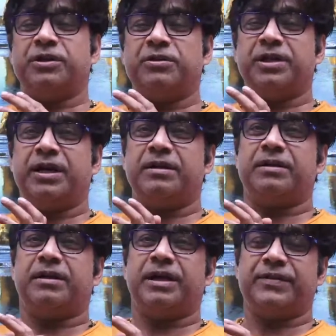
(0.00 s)
you that
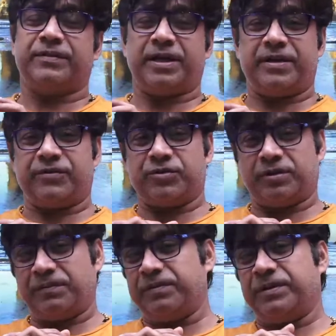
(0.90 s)
as
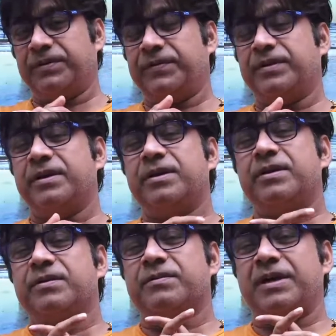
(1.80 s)
geographers,
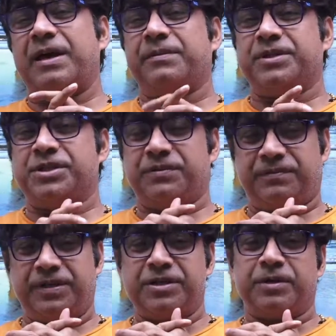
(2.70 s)
we have a
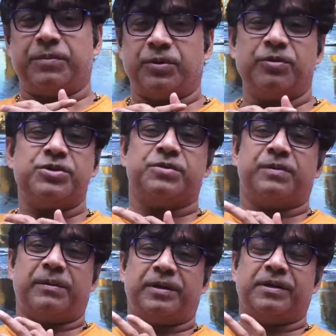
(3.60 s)
different approach. We
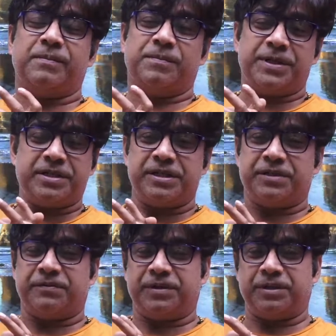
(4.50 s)
have a completely
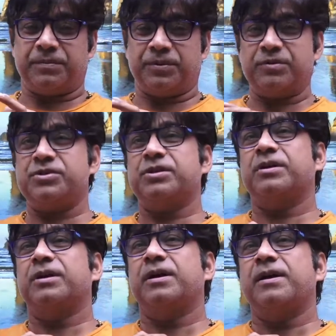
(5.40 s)
different approach,
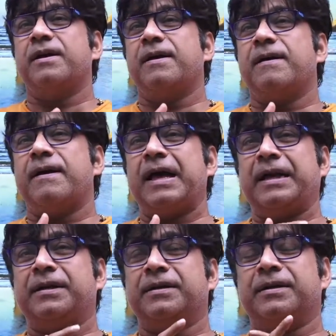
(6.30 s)

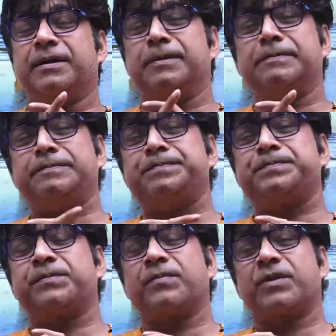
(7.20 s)
and
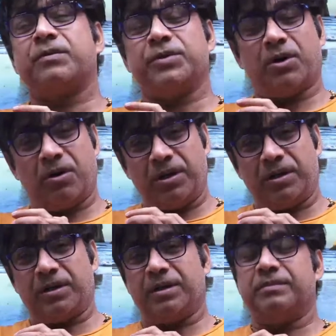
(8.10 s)
we
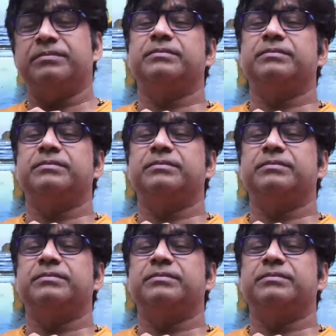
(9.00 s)
all